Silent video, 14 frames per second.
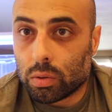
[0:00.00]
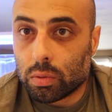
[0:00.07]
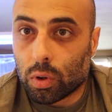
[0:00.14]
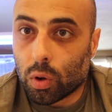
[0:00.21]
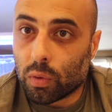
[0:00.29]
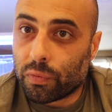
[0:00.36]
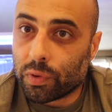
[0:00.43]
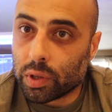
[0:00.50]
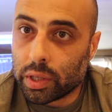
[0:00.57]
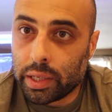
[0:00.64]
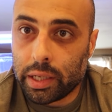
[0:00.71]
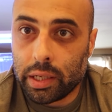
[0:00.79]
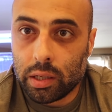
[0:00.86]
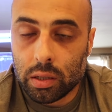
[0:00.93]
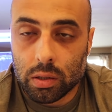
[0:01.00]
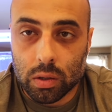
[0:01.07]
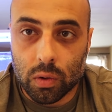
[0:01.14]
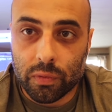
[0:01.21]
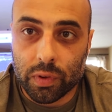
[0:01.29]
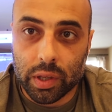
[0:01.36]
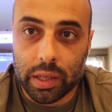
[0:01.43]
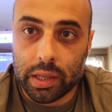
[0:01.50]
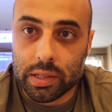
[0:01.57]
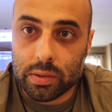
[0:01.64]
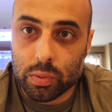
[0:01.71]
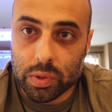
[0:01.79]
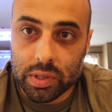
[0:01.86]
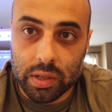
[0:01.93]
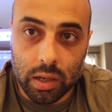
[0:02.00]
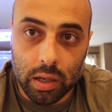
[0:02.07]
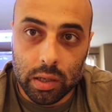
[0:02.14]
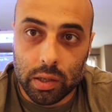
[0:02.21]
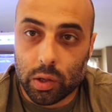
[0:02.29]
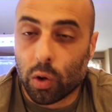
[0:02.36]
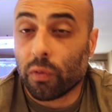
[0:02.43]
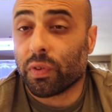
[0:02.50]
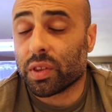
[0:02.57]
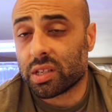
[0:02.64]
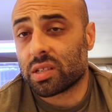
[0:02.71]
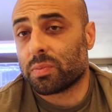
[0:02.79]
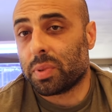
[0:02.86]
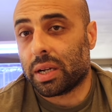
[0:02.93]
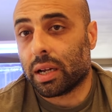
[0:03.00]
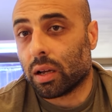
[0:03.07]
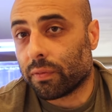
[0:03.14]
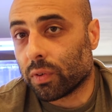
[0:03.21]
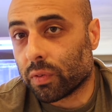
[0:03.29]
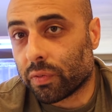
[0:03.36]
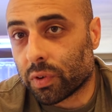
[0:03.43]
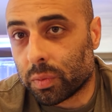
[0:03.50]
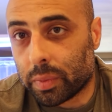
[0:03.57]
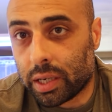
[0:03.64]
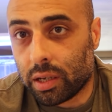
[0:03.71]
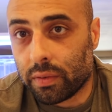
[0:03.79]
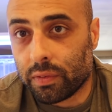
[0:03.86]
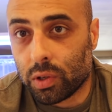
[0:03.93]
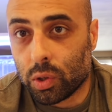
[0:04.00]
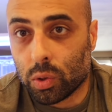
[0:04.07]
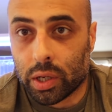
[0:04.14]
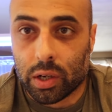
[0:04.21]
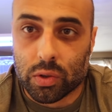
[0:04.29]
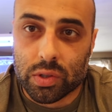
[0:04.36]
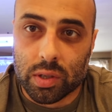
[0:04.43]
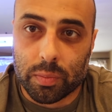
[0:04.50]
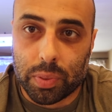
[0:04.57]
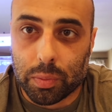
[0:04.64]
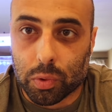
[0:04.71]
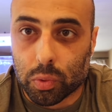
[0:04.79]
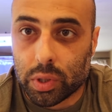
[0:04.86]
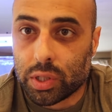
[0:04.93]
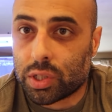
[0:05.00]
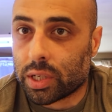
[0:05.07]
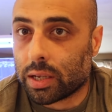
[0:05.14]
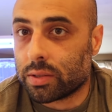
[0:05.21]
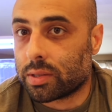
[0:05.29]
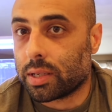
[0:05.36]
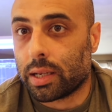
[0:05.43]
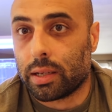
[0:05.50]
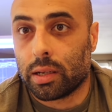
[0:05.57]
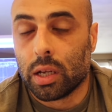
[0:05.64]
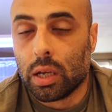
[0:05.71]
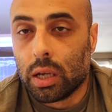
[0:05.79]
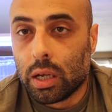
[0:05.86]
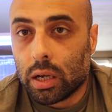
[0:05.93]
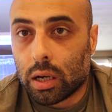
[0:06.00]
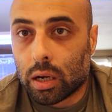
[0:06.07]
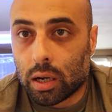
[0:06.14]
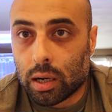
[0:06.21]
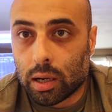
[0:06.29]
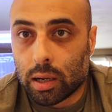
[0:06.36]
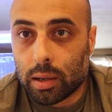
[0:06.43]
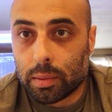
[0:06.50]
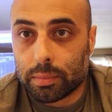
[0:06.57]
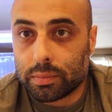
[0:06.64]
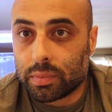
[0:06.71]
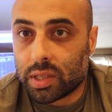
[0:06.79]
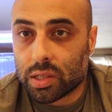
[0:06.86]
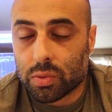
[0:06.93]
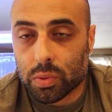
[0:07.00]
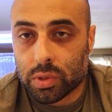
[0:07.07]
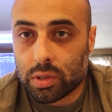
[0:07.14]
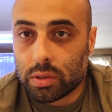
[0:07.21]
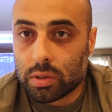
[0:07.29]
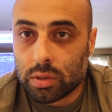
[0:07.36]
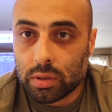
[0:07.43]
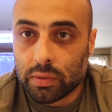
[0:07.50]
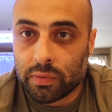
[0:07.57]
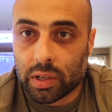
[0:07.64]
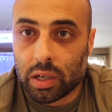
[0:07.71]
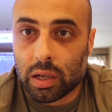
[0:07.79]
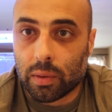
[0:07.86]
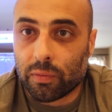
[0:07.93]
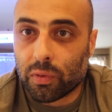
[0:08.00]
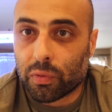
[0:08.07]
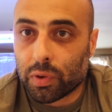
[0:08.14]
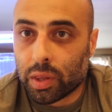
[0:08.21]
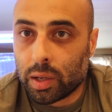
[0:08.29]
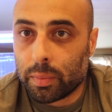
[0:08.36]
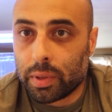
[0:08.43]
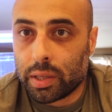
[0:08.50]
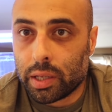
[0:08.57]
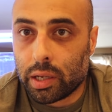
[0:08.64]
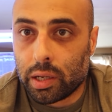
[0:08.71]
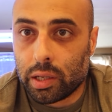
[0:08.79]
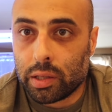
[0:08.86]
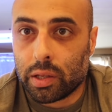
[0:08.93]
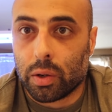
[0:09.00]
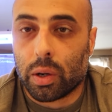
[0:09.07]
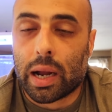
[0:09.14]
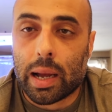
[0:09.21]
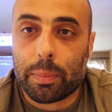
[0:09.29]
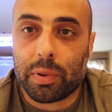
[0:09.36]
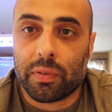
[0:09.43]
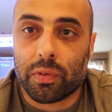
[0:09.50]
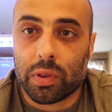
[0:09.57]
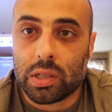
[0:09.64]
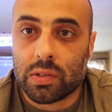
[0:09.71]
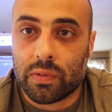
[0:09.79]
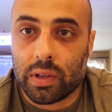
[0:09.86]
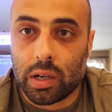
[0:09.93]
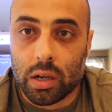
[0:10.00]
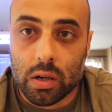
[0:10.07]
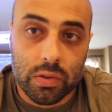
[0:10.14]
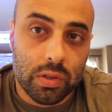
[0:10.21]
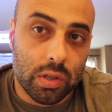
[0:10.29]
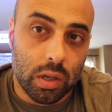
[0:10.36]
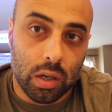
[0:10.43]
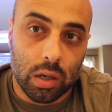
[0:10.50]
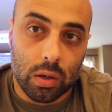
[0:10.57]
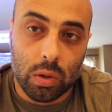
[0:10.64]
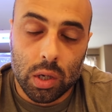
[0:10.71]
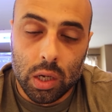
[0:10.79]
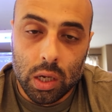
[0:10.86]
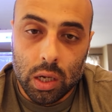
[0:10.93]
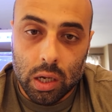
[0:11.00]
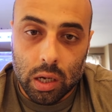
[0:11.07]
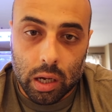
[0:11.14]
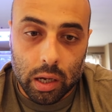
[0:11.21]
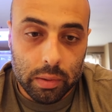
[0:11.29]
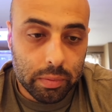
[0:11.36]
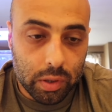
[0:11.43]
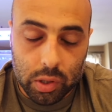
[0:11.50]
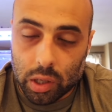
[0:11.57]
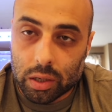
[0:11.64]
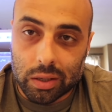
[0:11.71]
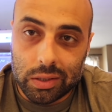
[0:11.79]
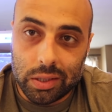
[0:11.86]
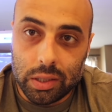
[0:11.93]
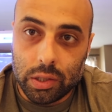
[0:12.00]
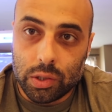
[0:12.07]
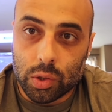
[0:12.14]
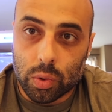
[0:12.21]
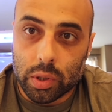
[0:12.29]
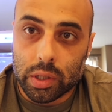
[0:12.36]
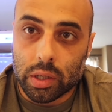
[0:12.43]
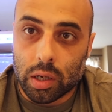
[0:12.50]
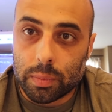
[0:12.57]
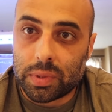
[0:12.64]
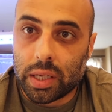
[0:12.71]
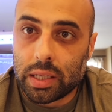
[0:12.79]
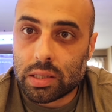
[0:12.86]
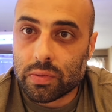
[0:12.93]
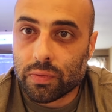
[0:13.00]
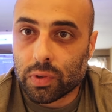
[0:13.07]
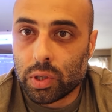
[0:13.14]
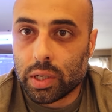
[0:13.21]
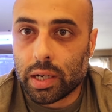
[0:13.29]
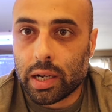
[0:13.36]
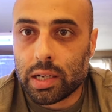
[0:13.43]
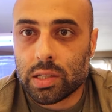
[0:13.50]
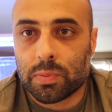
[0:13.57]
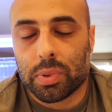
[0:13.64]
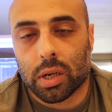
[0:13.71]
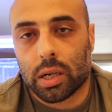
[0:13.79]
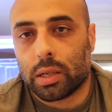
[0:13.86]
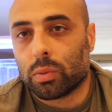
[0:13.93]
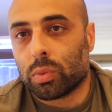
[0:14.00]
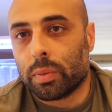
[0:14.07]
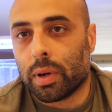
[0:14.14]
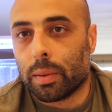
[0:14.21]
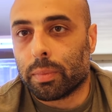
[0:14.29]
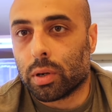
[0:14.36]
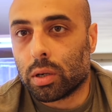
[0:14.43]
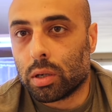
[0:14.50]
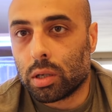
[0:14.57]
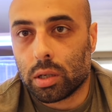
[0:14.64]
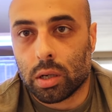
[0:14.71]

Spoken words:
hopefully this has been helpful for many of you. I know some people reached out and said this was very helpful for them and they're happy for these videos. So I'll continue doing updates for you guys. But remember,